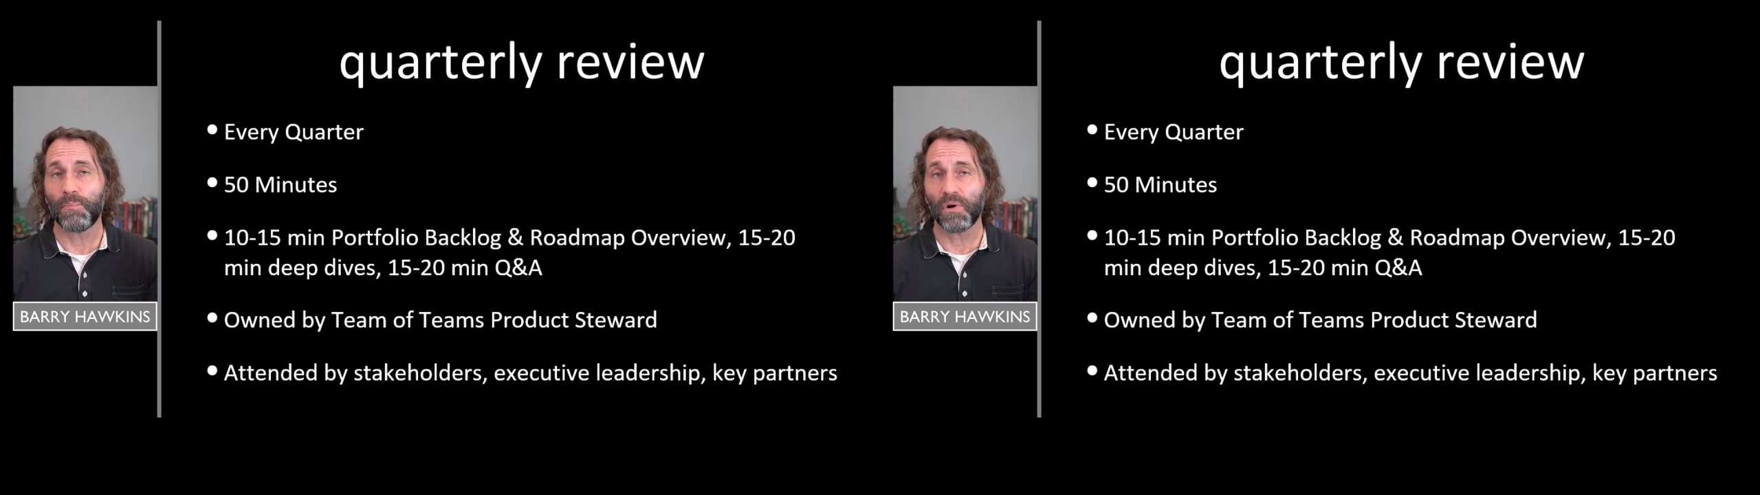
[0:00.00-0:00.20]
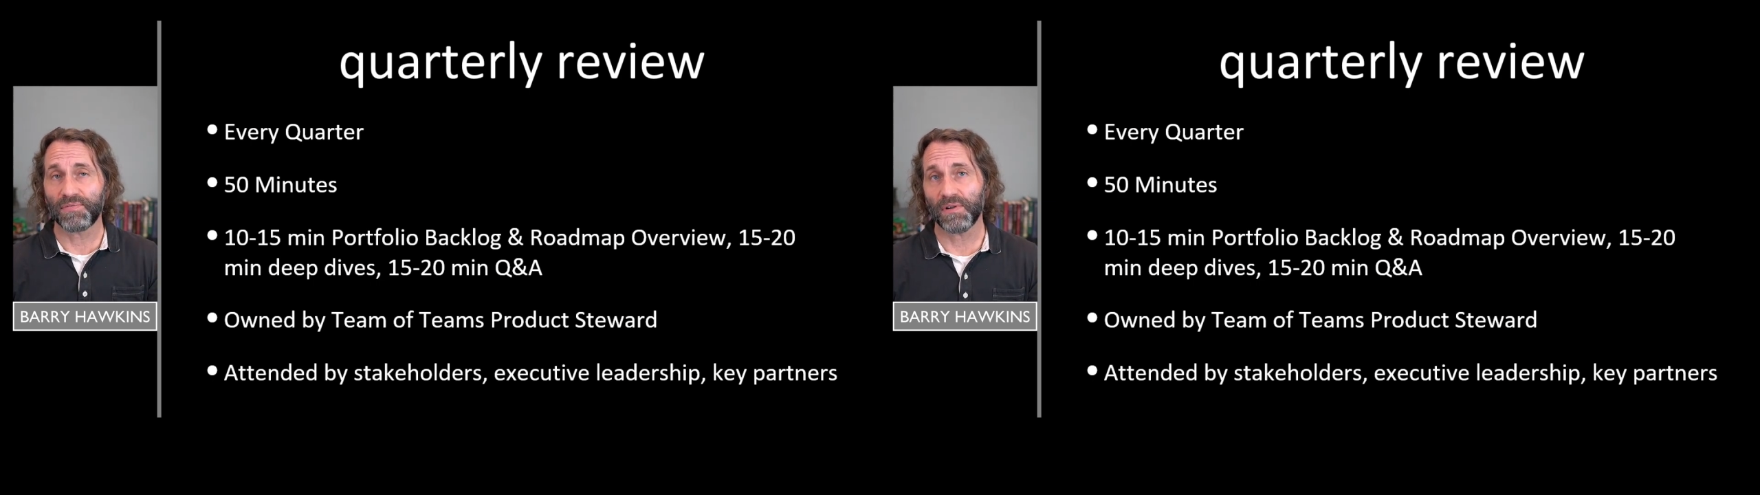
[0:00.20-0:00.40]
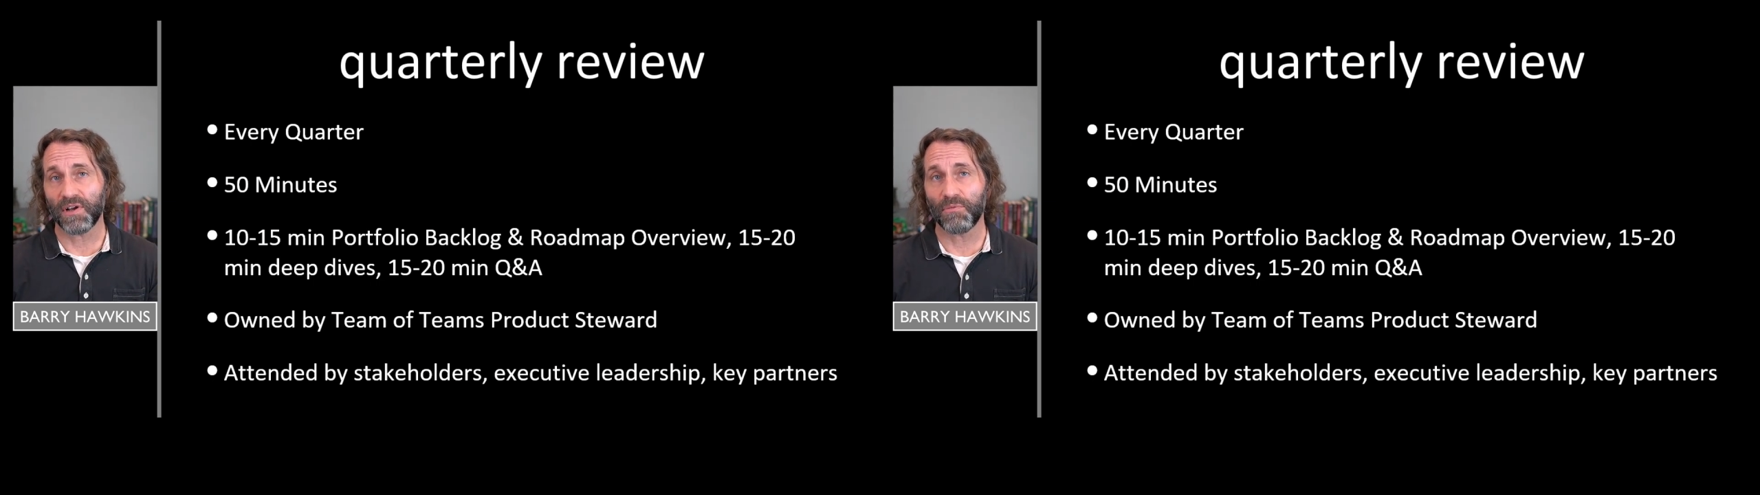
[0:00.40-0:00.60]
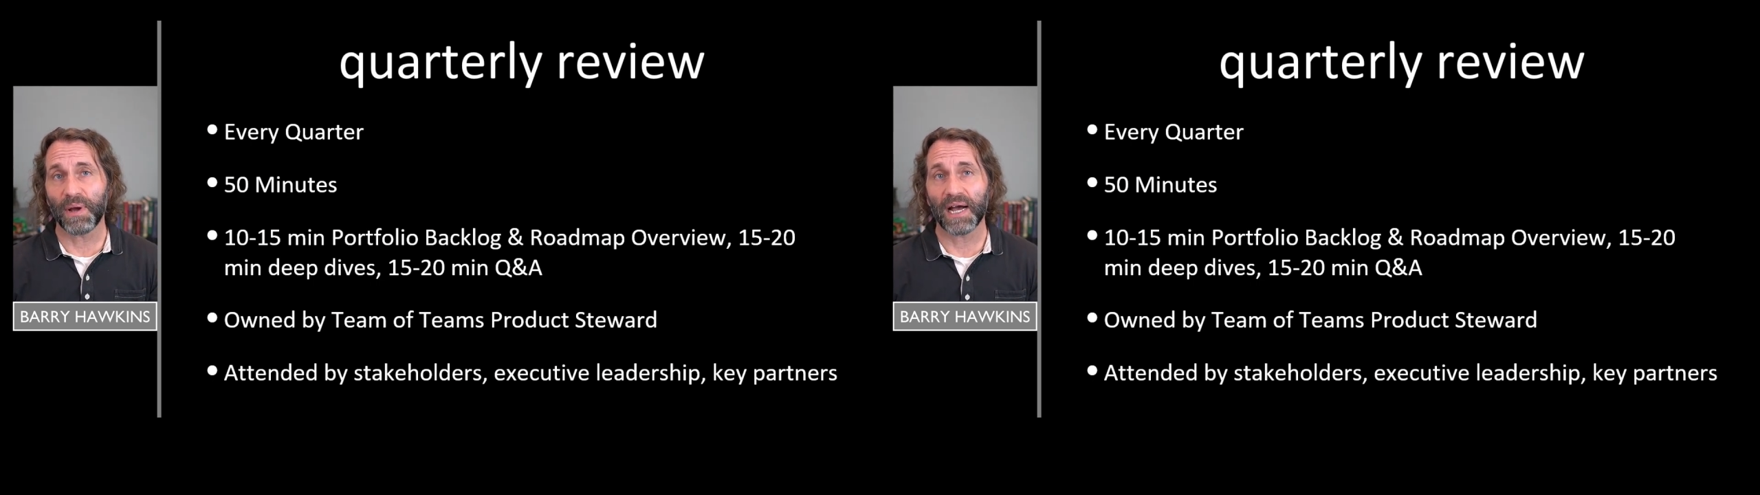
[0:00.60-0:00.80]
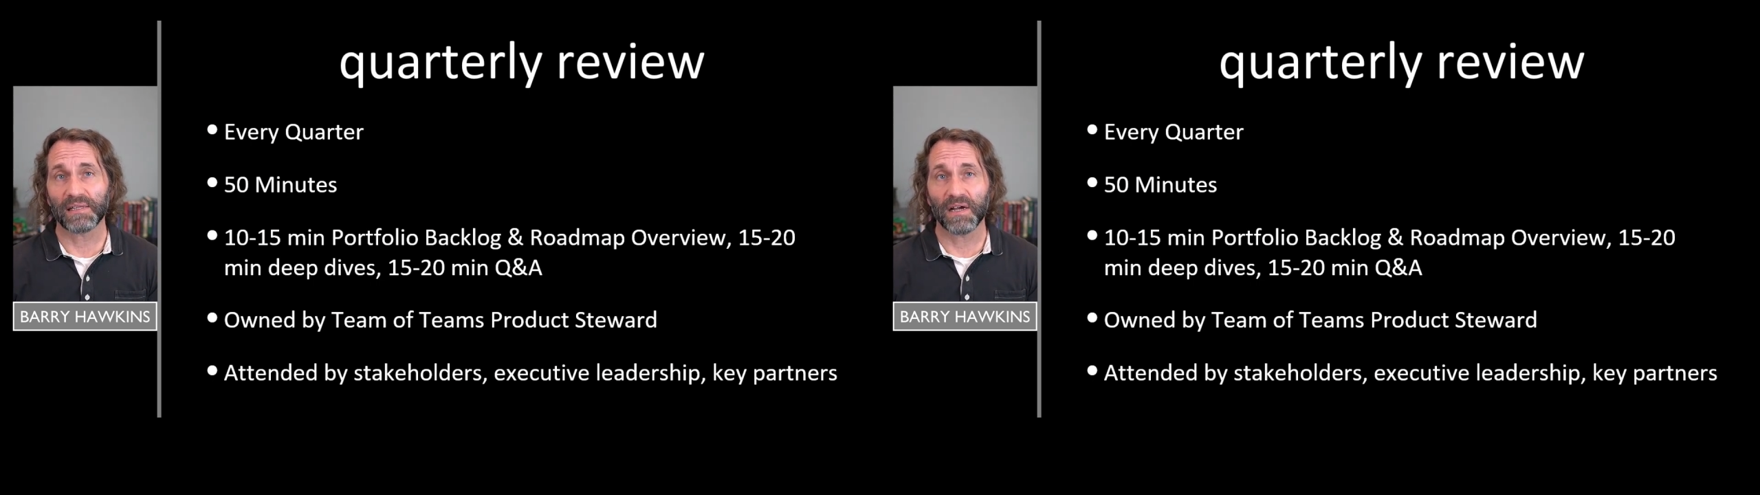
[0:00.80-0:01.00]
portfolio
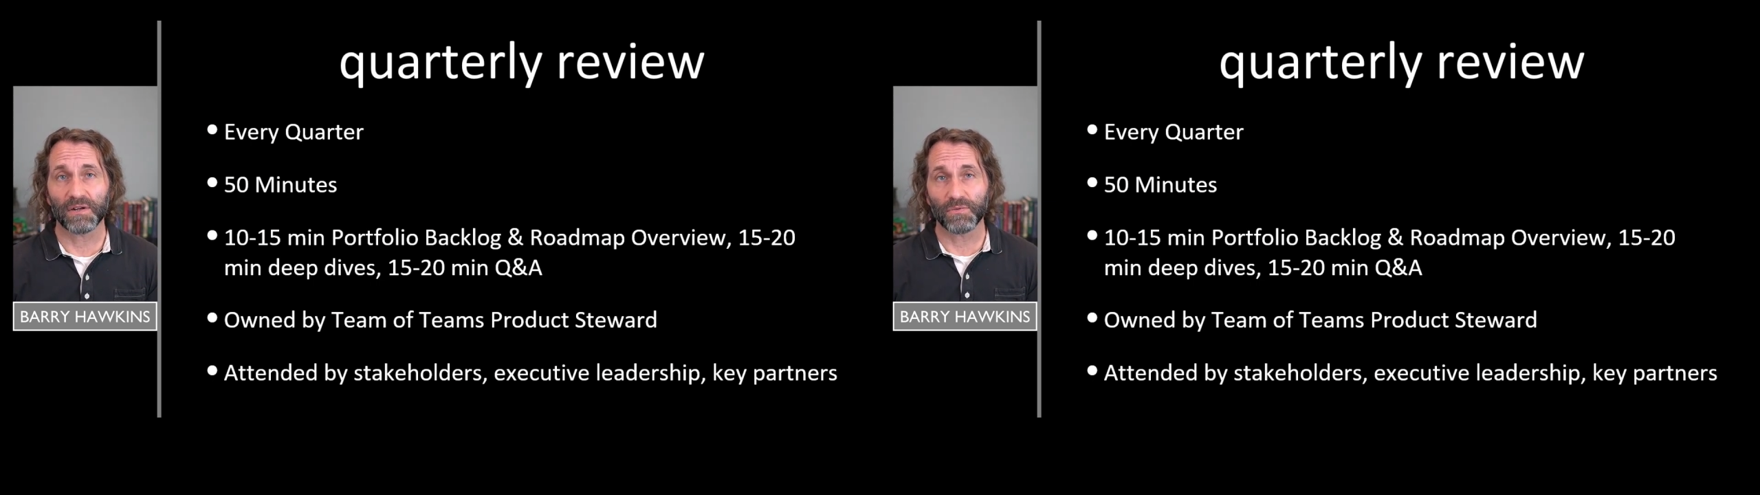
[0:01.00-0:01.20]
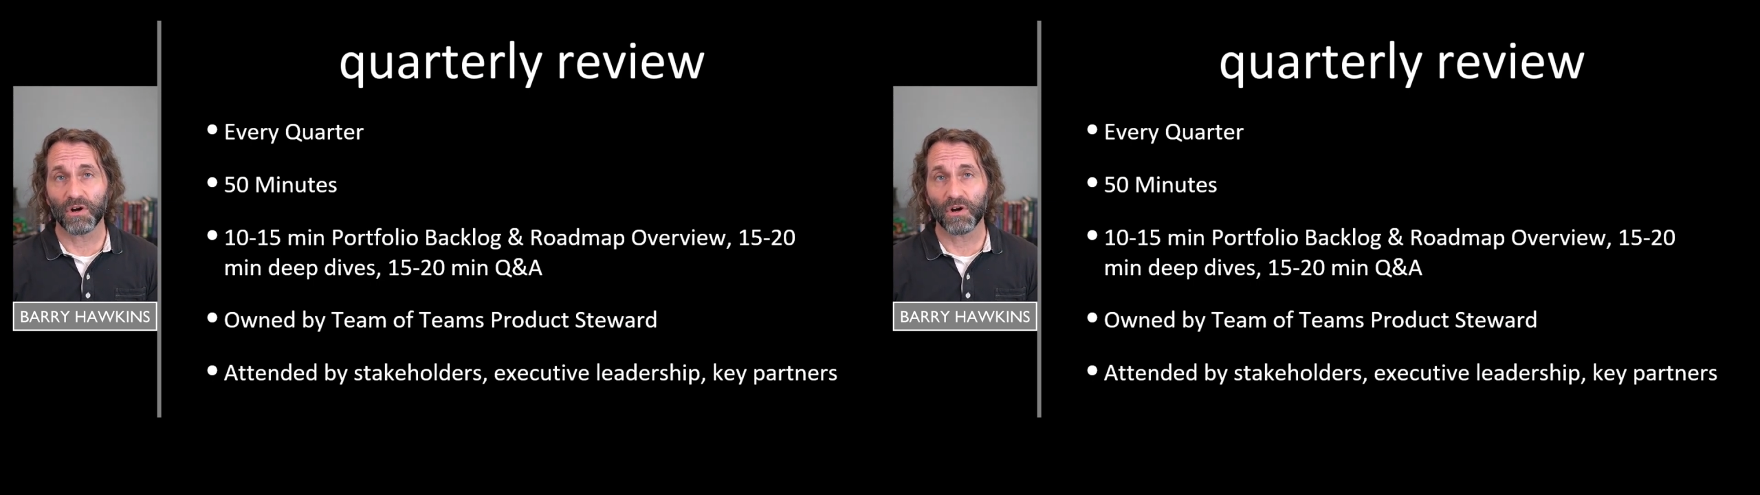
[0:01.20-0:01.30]
backlog and